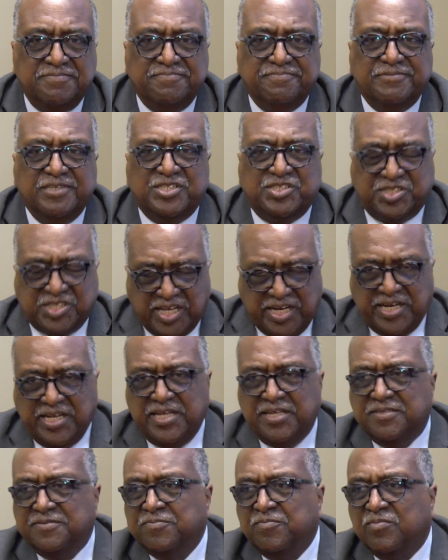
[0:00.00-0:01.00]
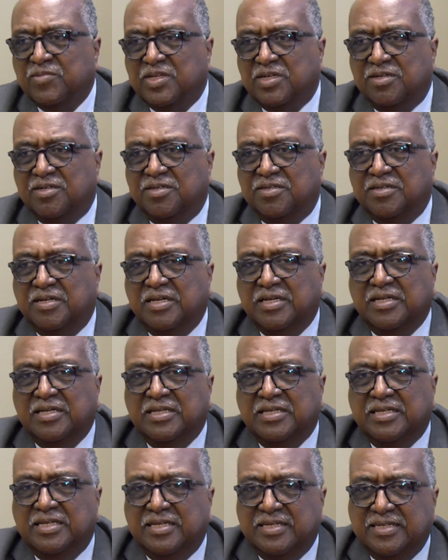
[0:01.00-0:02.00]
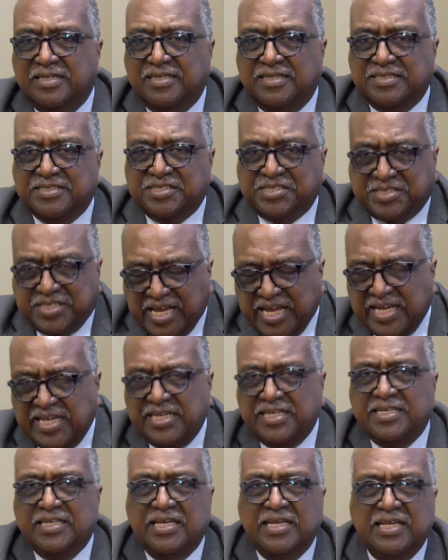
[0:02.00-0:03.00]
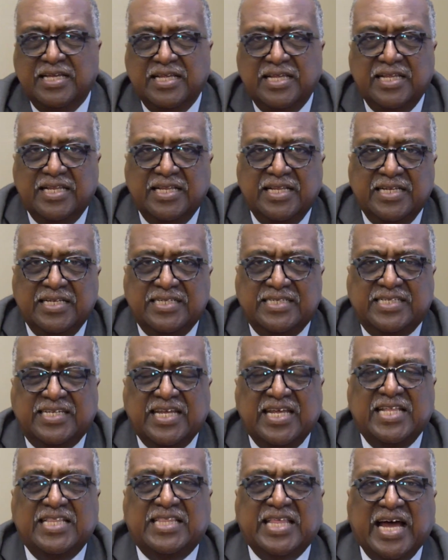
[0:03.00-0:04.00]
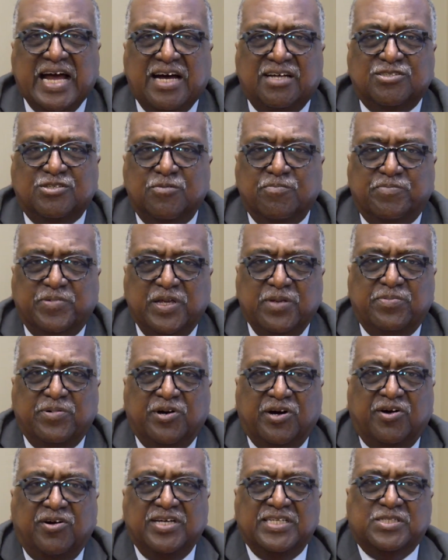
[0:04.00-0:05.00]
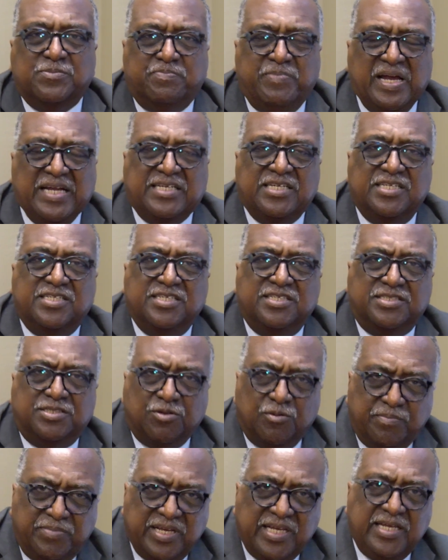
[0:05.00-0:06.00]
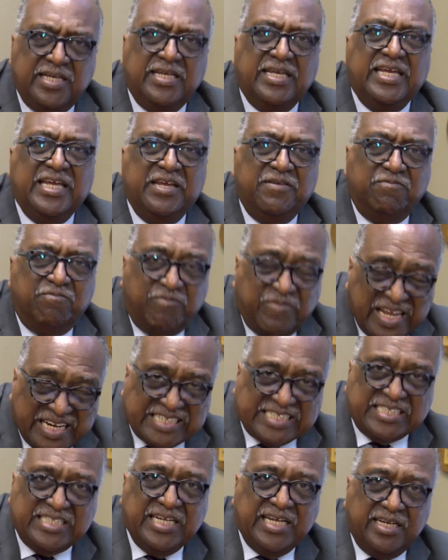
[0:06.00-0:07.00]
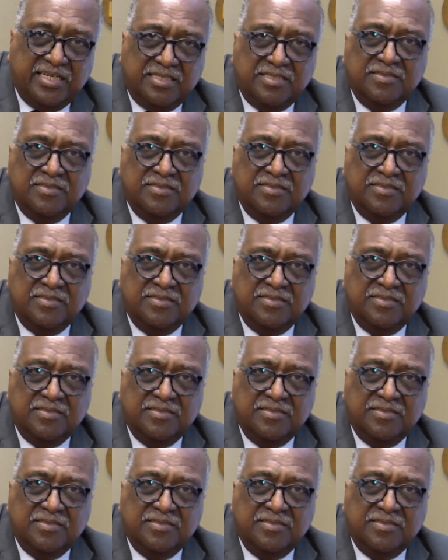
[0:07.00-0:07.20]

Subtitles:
city, state, 10,000 people are expected to be evicted